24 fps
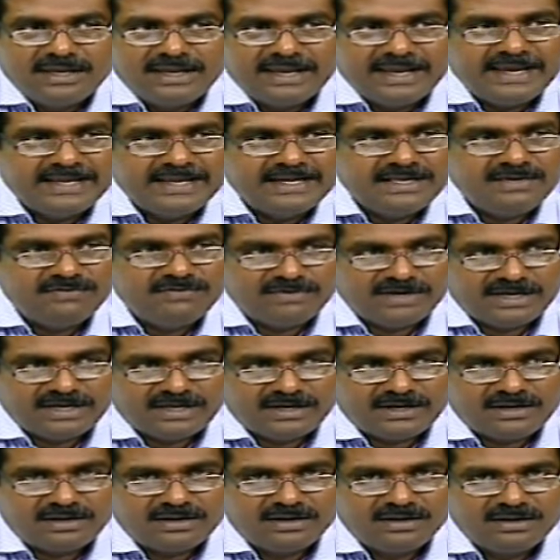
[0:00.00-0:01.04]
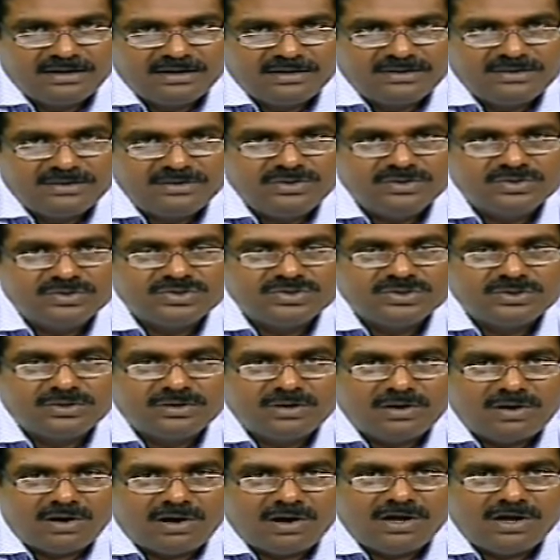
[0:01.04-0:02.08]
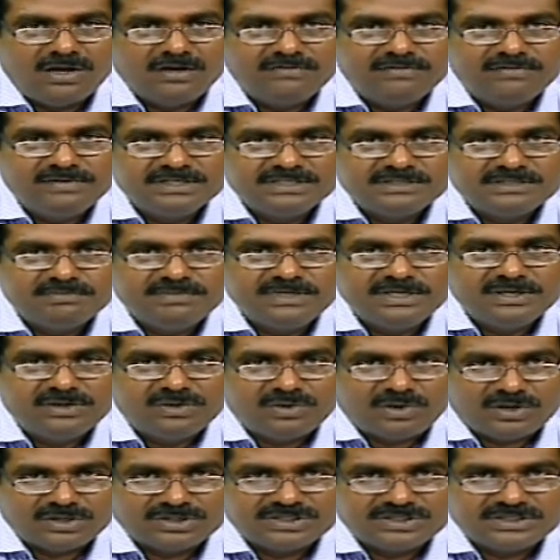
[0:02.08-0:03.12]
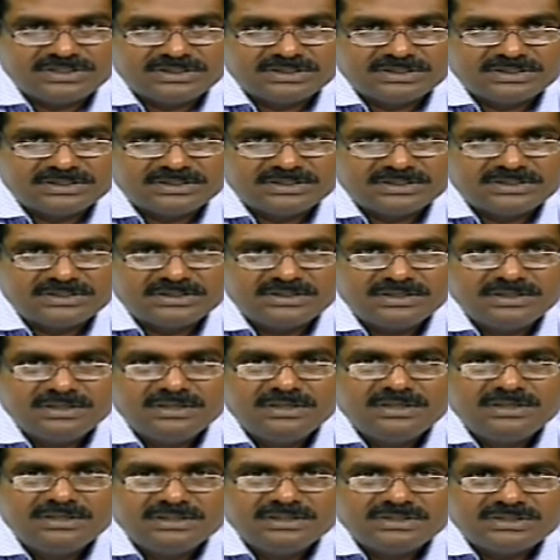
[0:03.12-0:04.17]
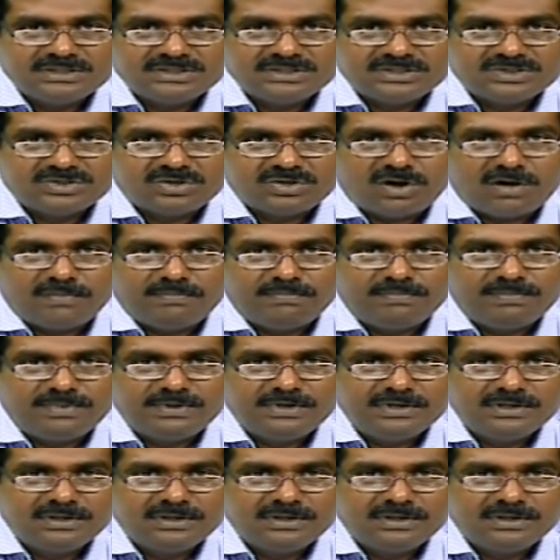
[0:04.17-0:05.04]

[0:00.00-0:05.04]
anywhere, you should always be cautious. Stop,